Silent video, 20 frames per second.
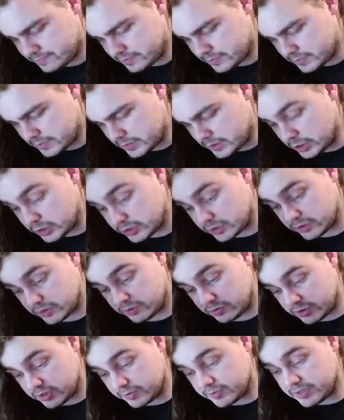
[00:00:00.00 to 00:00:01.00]
There's
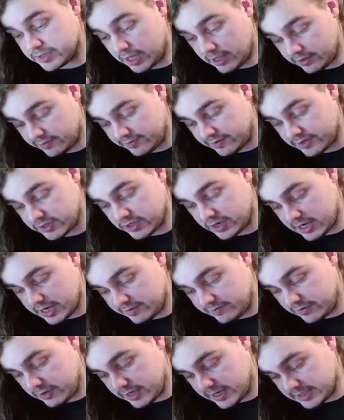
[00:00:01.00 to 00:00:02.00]
some solid vision out of
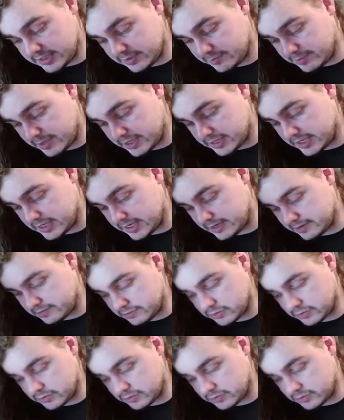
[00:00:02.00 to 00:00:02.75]
you guys in Pentanet.